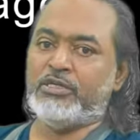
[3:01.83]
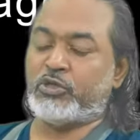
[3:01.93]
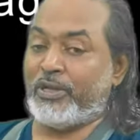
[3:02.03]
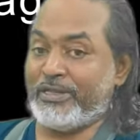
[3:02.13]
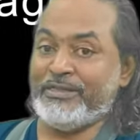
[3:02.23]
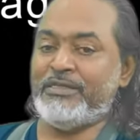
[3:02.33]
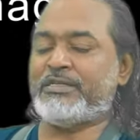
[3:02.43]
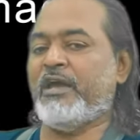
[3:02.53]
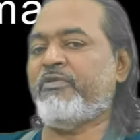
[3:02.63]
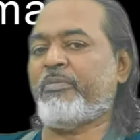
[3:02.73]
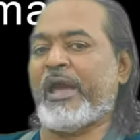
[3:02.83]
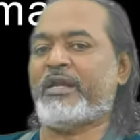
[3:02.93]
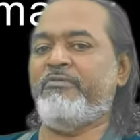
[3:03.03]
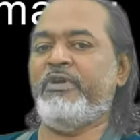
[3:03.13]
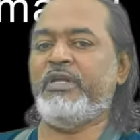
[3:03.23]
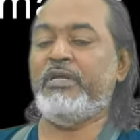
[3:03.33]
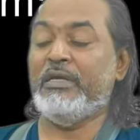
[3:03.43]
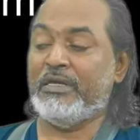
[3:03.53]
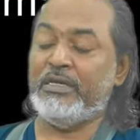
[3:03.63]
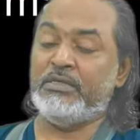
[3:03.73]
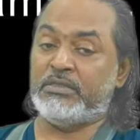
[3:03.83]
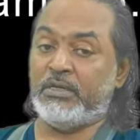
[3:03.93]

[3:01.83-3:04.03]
So this type of activity is